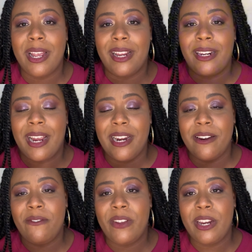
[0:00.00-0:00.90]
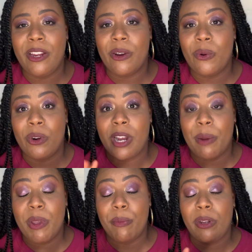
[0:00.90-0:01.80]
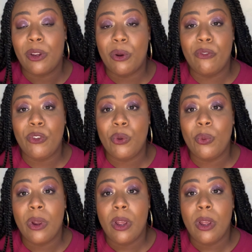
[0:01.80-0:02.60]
like the video, comment below if you